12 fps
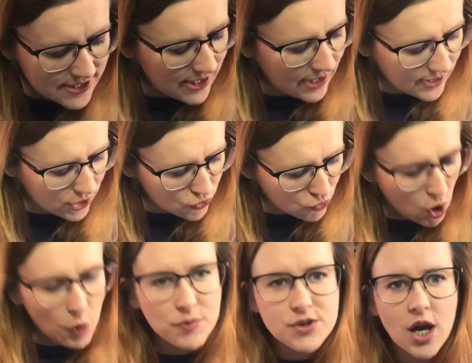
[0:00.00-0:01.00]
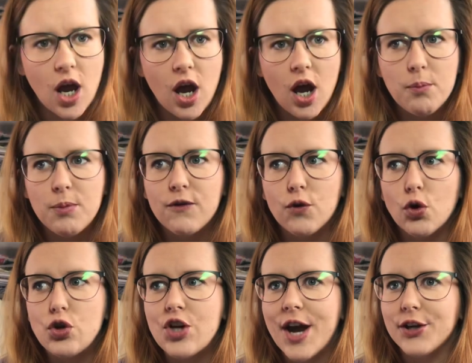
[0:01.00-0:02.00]
thing that dropped before
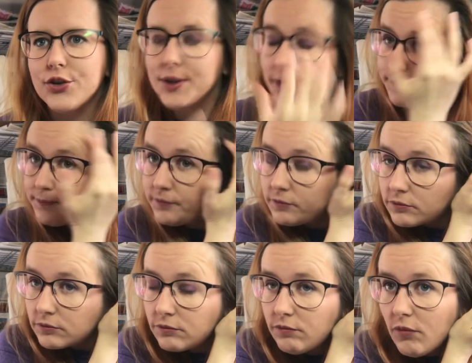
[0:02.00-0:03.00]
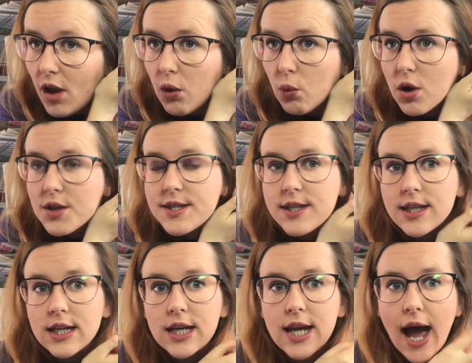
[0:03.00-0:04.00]
January was
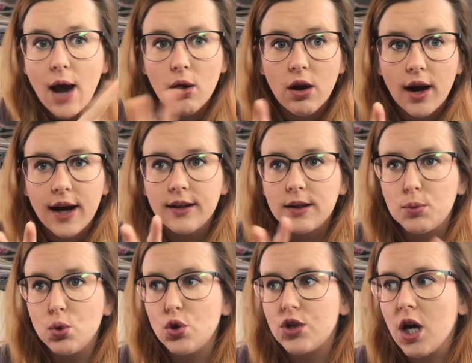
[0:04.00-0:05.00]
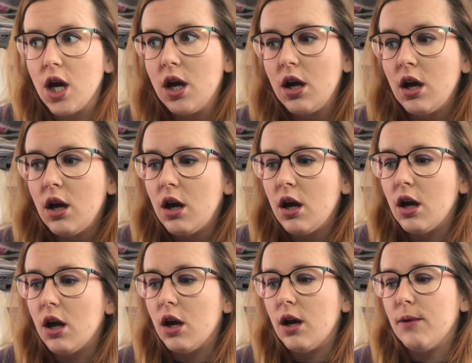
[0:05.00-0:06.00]
the outline, the border,
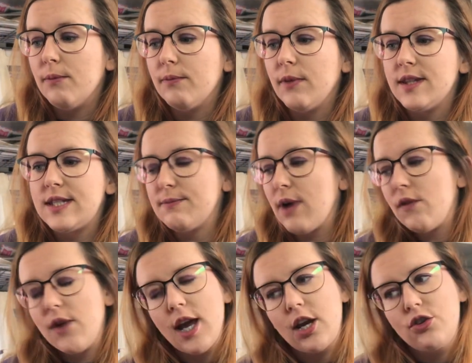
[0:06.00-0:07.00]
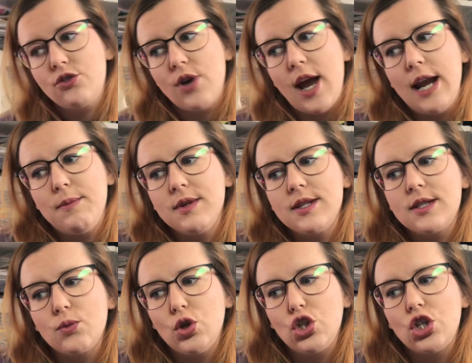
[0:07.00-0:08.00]
and some other extra elements,
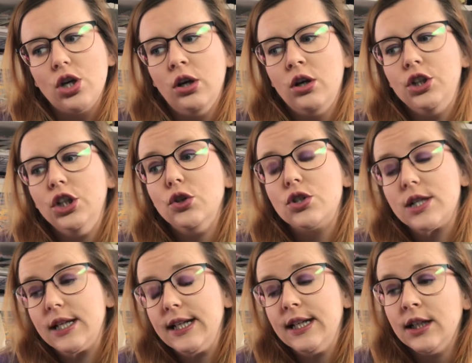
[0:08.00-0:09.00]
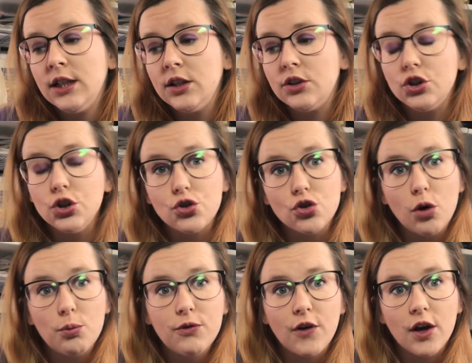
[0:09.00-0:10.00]
which usually do
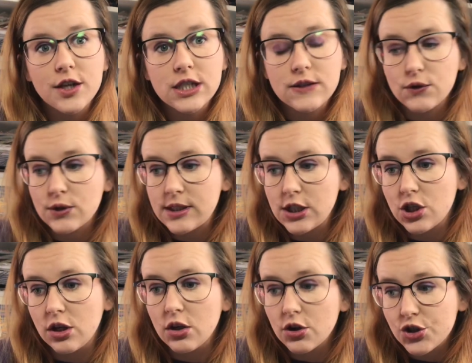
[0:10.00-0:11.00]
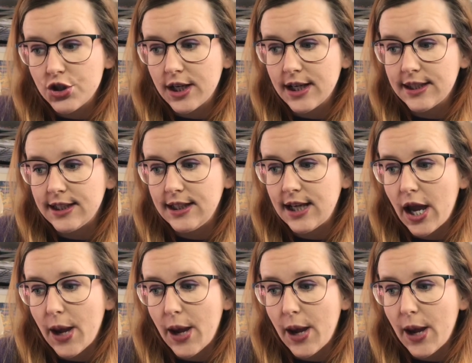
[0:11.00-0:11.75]
drop first for stitch along as you get the